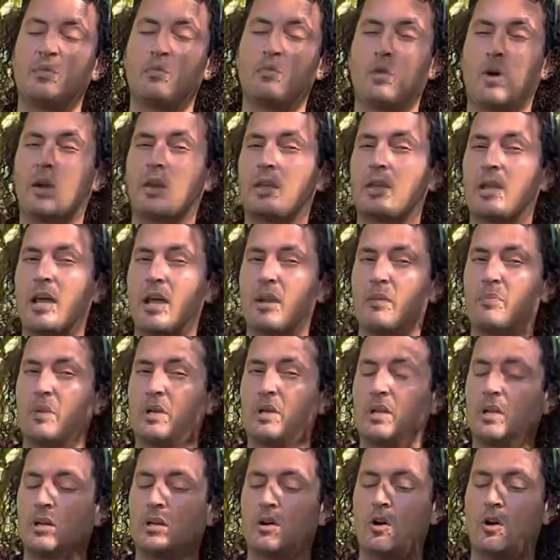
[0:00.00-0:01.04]
one
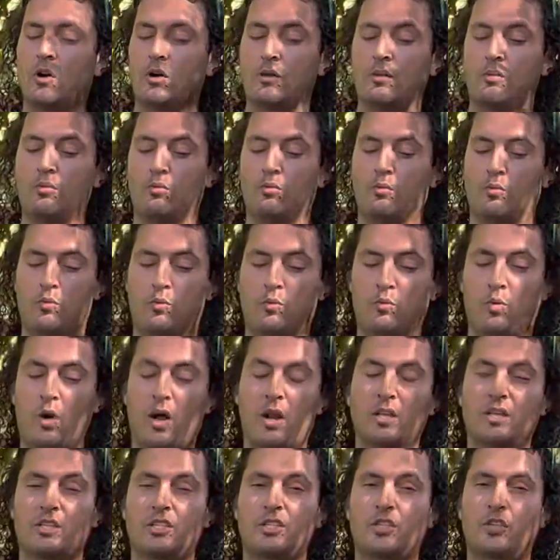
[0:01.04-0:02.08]
caterpillar on
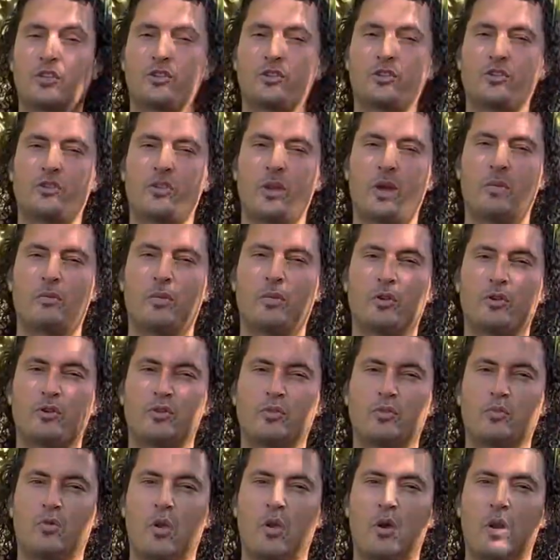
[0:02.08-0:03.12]
one citrus tree, I'm not too
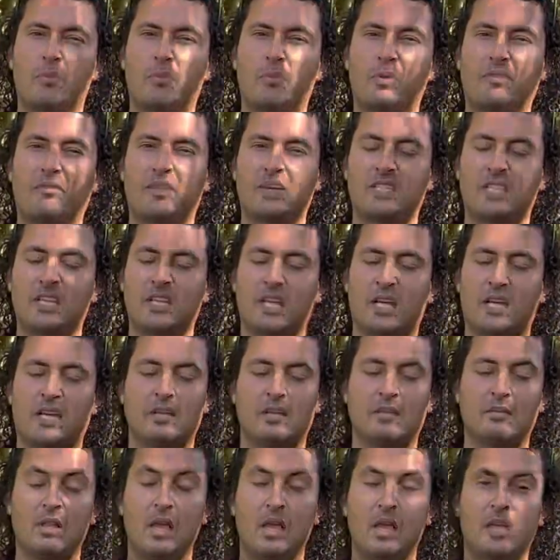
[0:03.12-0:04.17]
worried. But if I see like
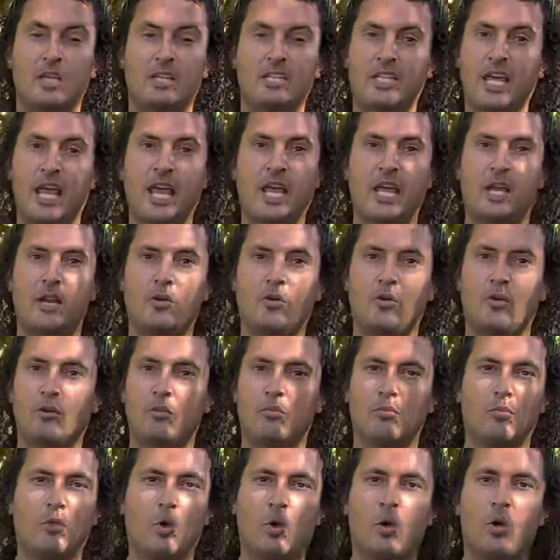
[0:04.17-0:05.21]
10 or
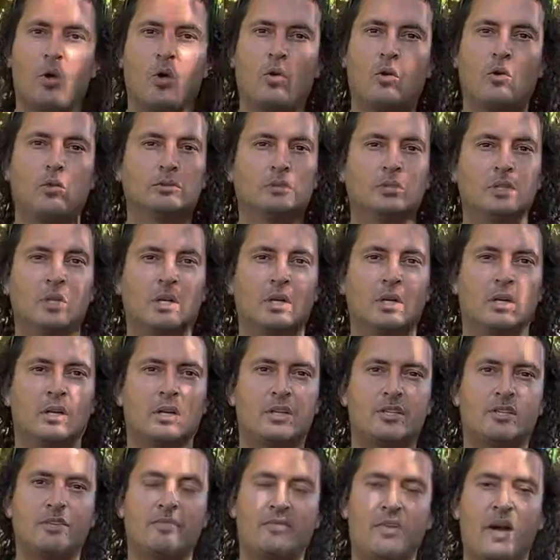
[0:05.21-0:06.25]
more
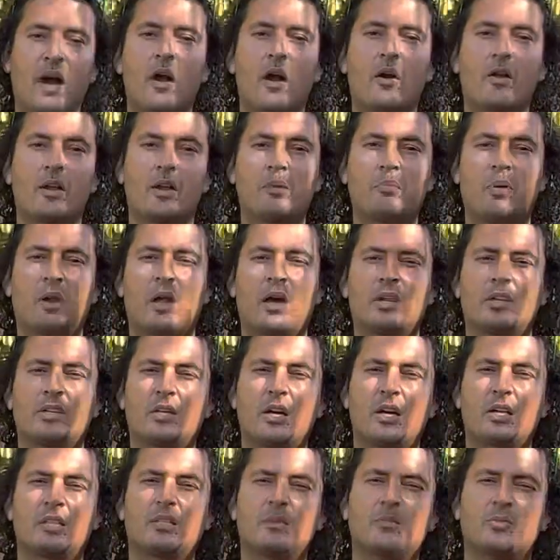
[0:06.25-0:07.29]
devouring a plant,
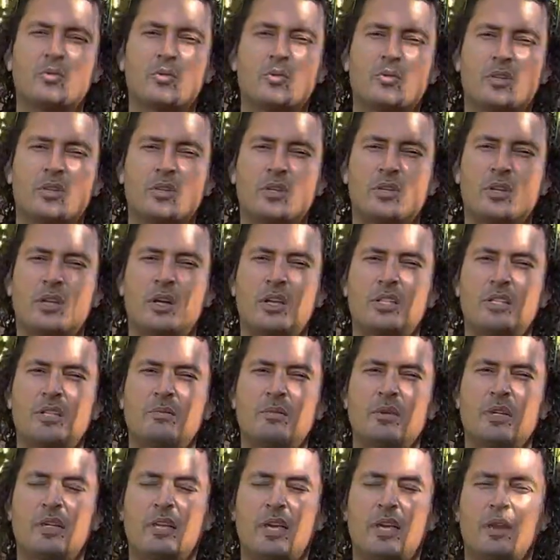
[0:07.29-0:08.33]
I seem
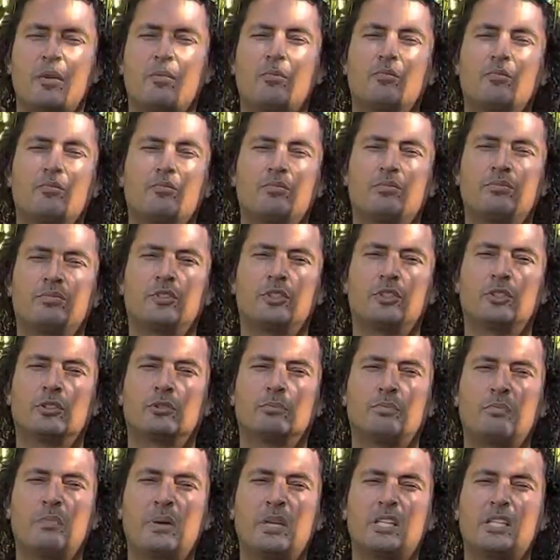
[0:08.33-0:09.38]
to get,
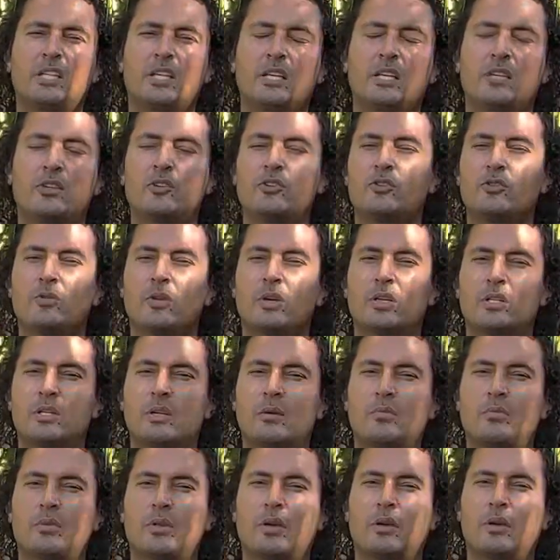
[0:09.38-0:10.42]
busy and doing
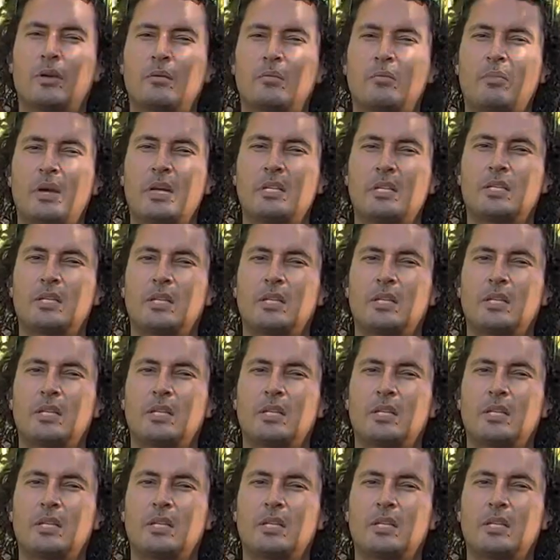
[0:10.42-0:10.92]
something, basically.